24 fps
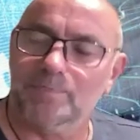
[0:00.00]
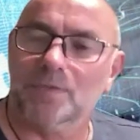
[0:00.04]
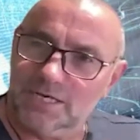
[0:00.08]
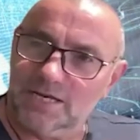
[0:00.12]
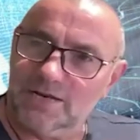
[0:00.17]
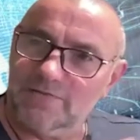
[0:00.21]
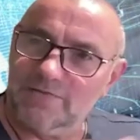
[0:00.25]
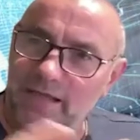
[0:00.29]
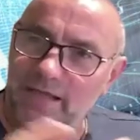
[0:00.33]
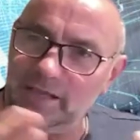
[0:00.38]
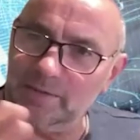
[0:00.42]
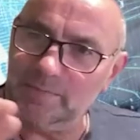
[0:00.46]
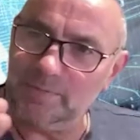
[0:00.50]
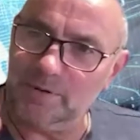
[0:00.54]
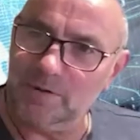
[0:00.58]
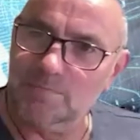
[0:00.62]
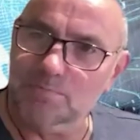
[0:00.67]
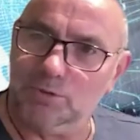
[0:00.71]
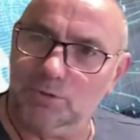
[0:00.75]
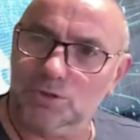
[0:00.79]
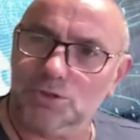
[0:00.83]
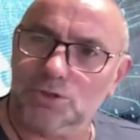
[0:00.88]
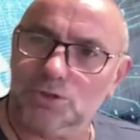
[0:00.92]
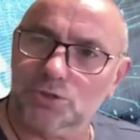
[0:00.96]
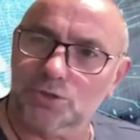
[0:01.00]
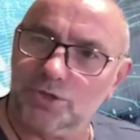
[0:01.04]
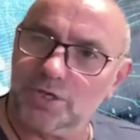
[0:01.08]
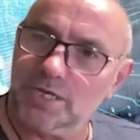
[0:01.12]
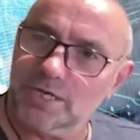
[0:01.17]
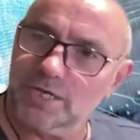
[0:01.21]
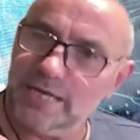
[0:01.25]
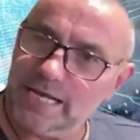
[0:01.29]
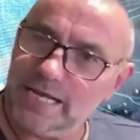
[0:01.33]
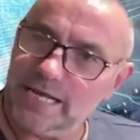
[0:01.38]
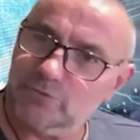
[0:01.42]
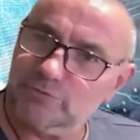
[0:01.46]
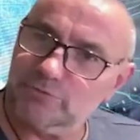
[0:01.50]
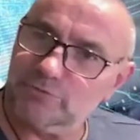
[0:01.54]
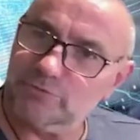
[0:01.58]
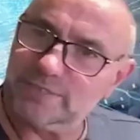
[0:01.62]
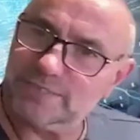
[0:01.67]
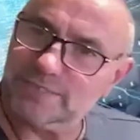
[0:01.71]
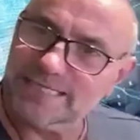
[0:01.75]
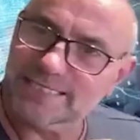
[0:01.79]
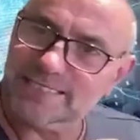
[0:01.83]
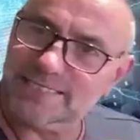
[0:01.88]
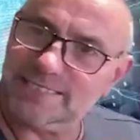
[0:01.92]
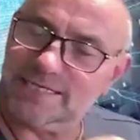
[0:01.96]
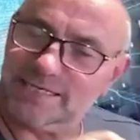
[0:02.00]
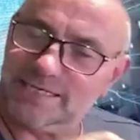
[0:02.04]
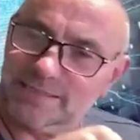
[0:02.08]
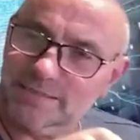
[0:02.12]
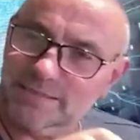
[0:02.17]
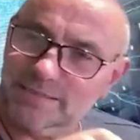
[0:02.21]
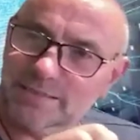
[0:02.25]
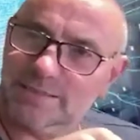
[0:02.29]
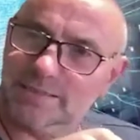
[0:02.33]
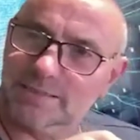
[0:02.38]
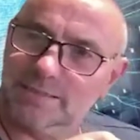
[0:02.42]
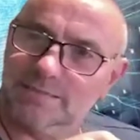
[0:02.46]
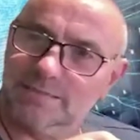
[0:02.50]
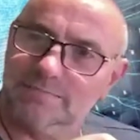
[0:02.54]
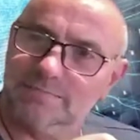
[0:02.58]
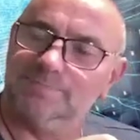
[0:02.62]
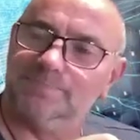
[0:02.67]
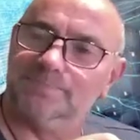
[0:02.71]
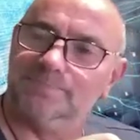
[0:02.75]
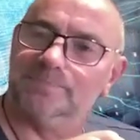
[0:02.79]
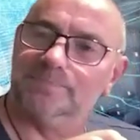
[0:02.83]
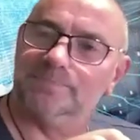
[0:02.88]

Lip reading: and to develop a muscle, you need resistance.